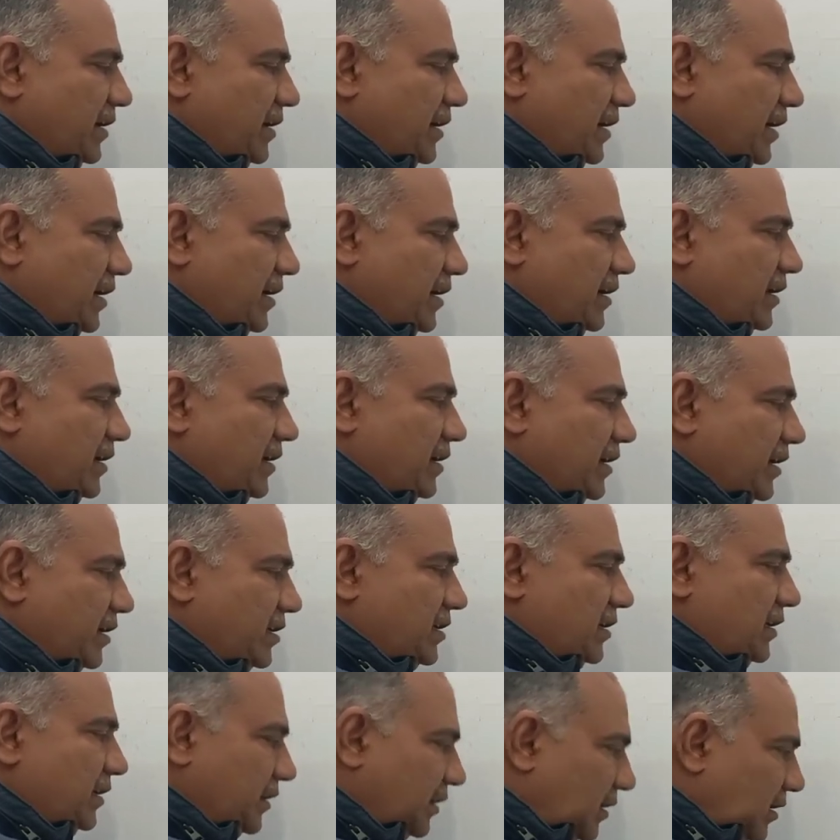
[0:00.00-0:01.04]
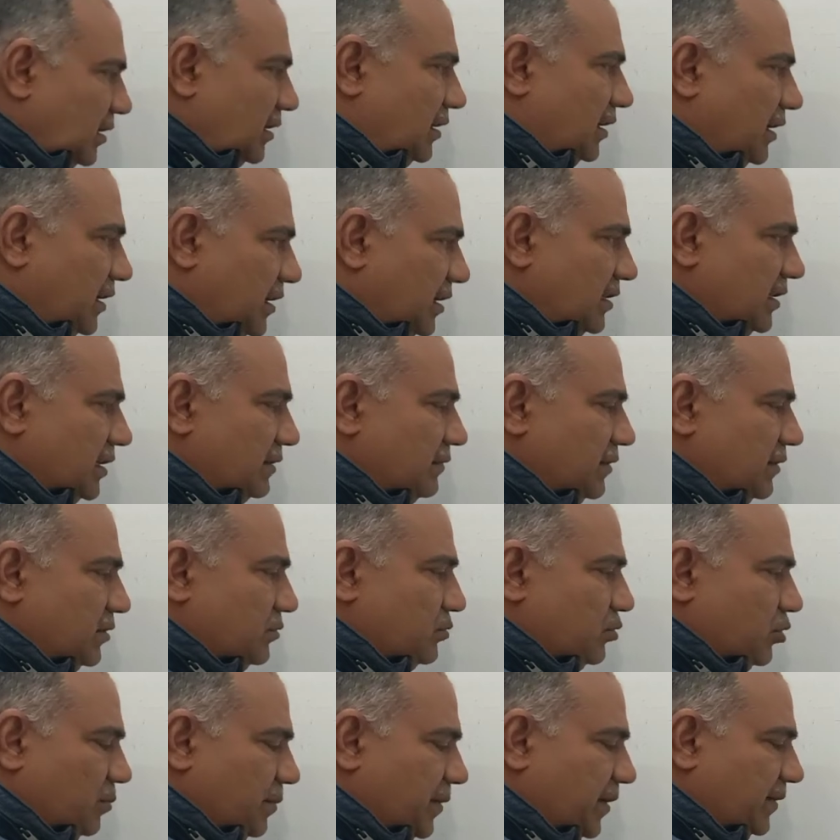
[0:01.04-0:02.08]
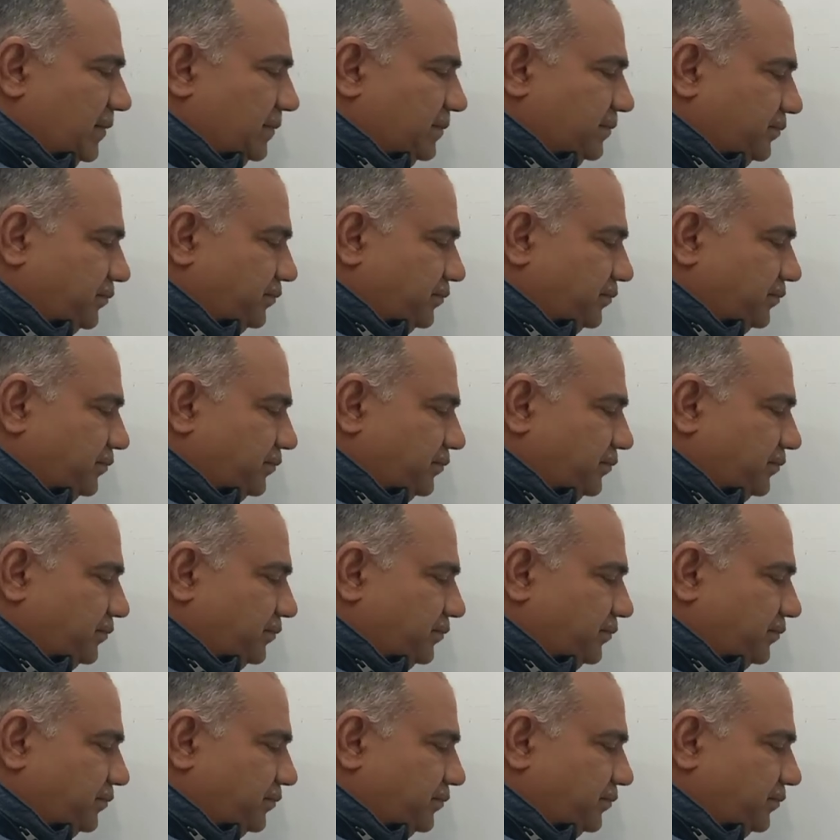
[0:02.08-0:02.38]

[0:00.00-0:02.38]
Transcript: And yet another one could be